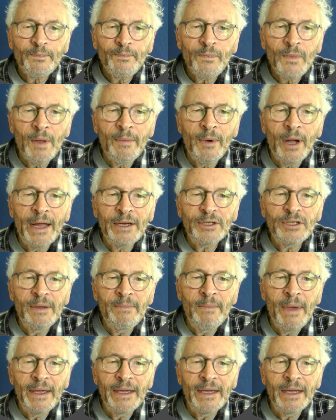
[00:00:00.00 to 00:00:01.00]
by actually
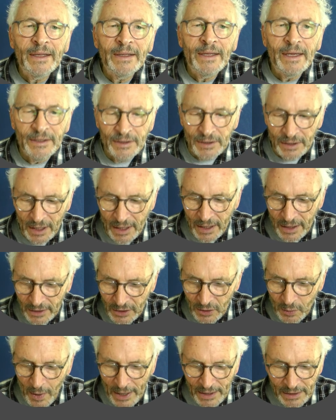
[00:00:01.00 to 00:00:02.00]
making this
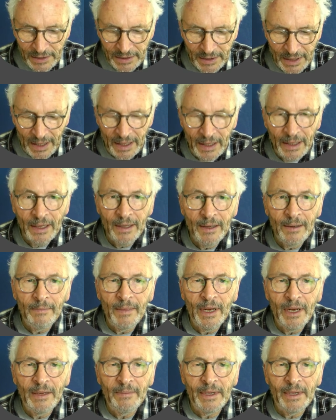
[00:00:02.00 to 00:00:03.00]
20
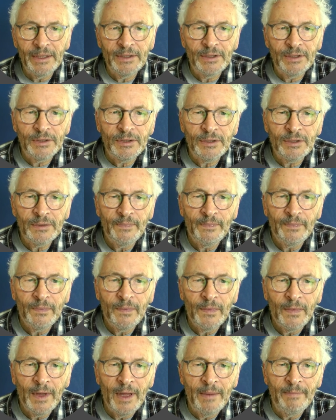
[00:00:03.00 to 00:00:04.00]
millimeters
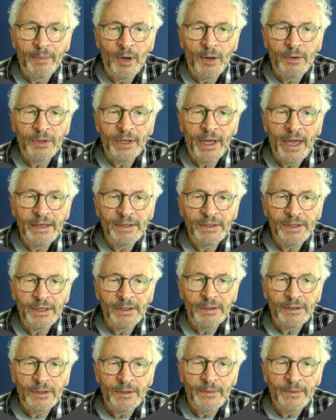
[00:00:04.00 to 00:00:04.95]
in both cases,